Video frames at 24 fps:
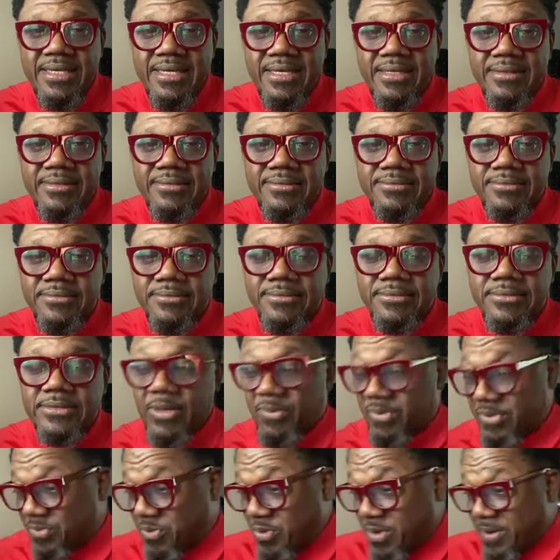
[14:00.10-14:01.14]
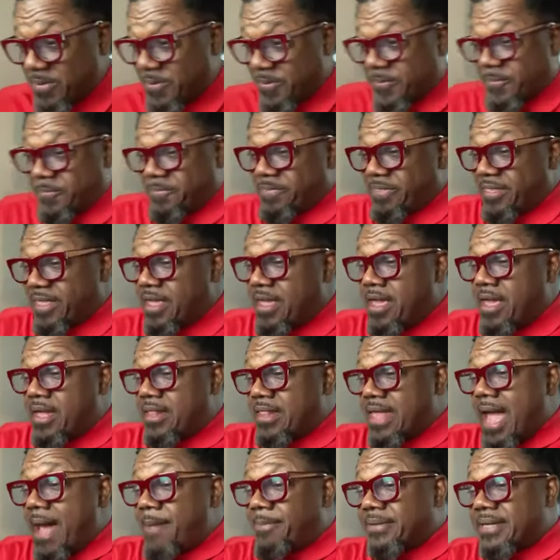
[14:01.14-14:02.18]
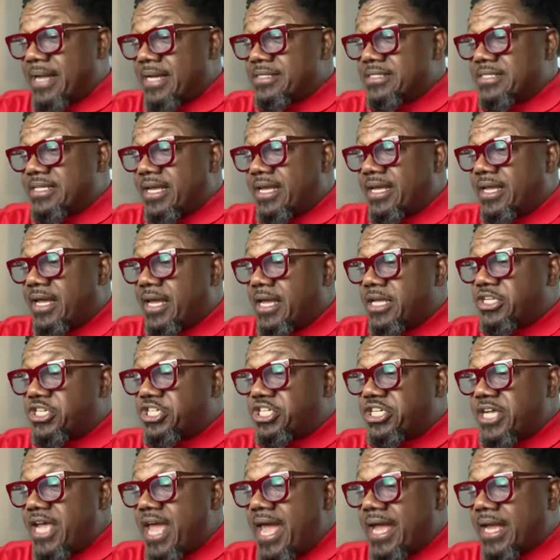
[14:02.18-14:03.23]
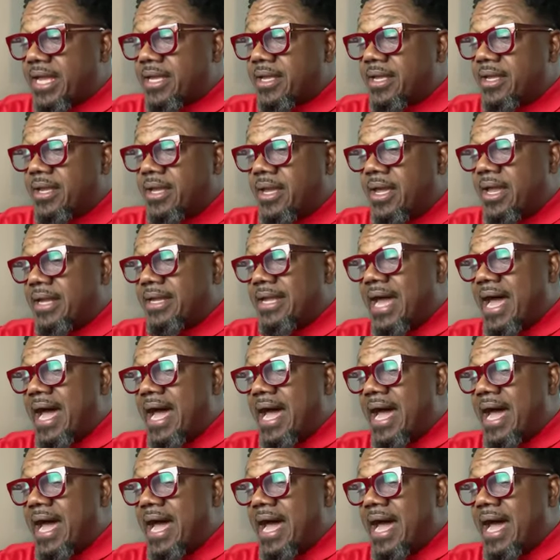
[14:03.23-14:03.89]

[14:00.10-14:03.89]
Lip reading: That's it. The application today. Check